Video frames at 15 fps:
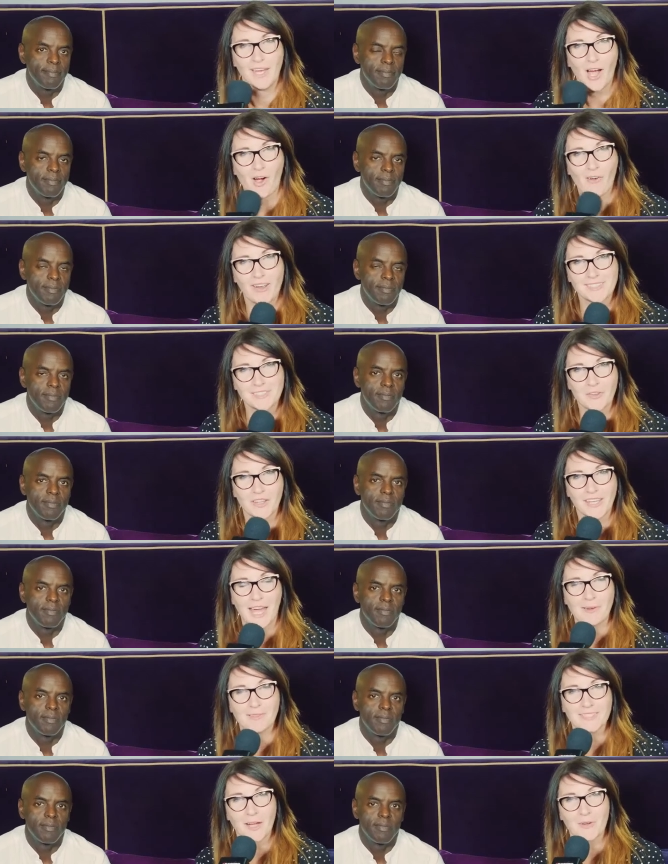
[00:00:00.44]
Speaker 1: All right, so the
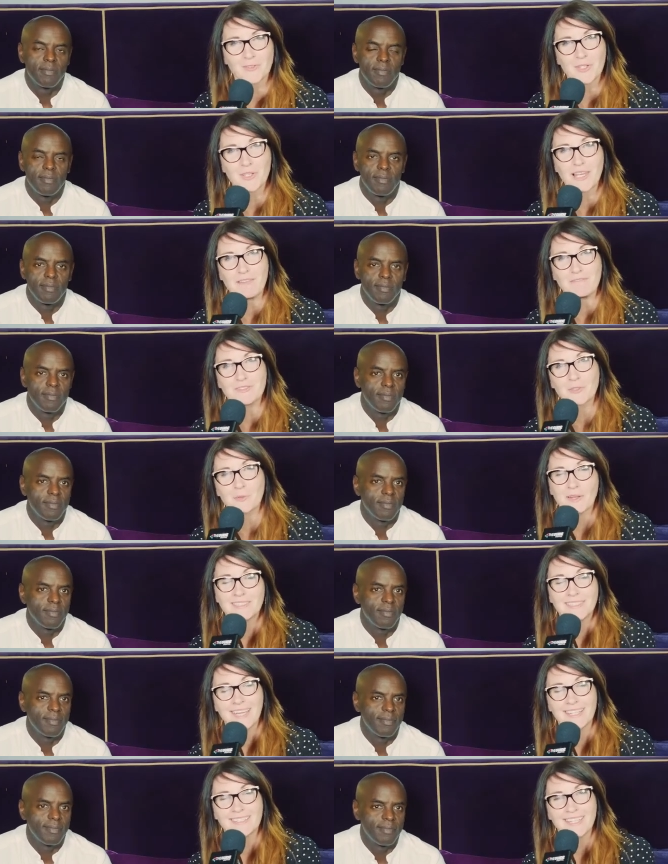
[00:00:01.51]
countdown to LIMF
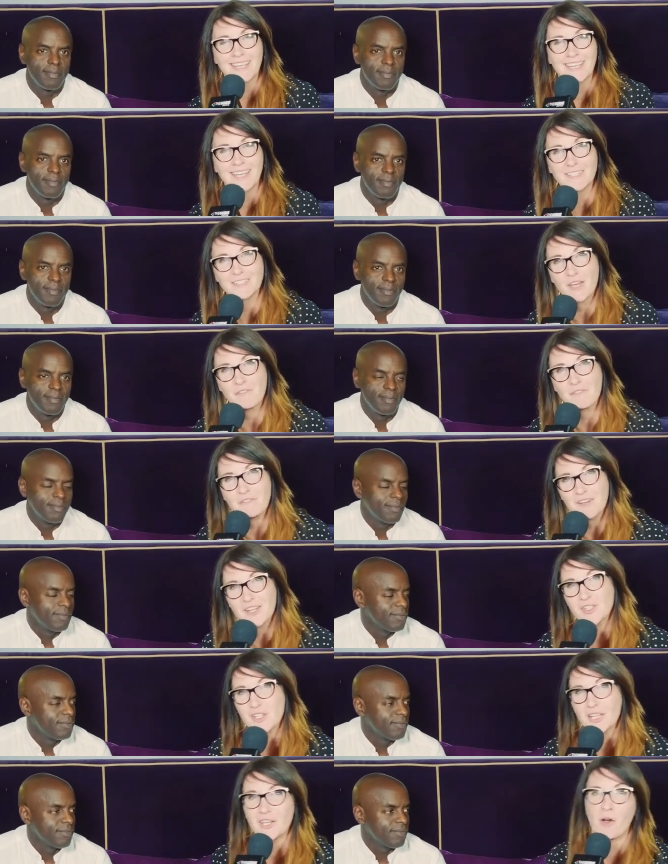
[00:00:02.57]
twenty eighteen is
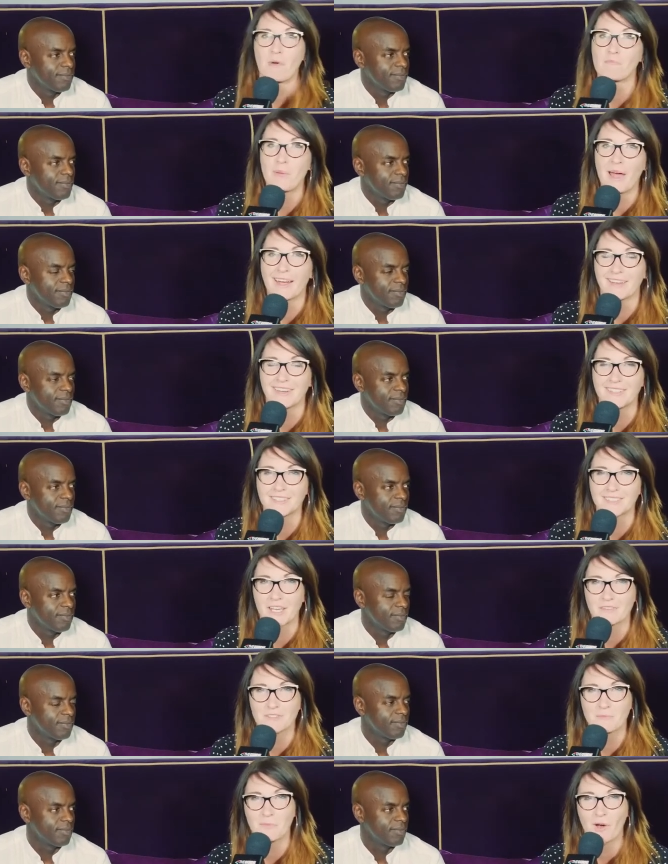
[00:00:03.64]
officially on, back at
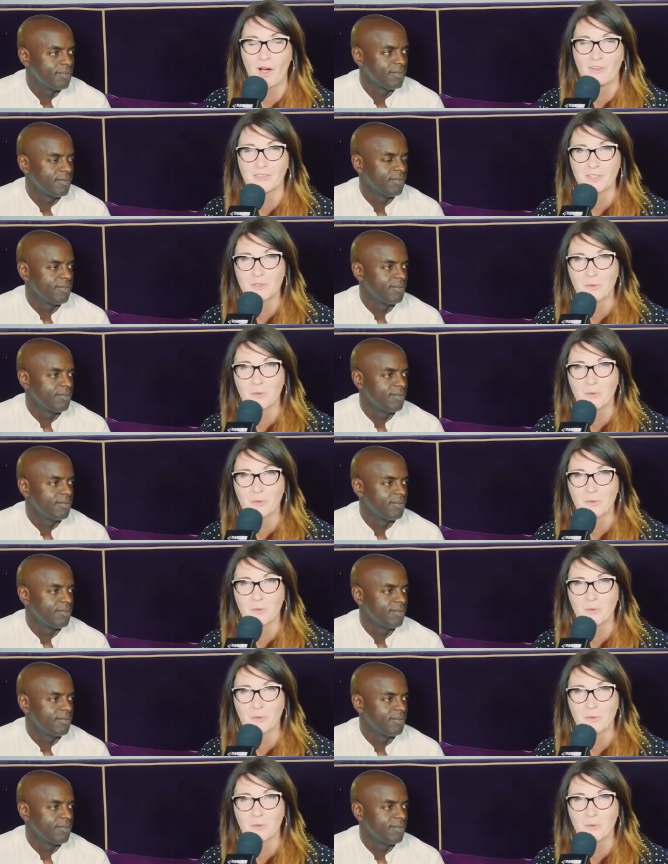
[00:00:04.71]
Sefton Park on the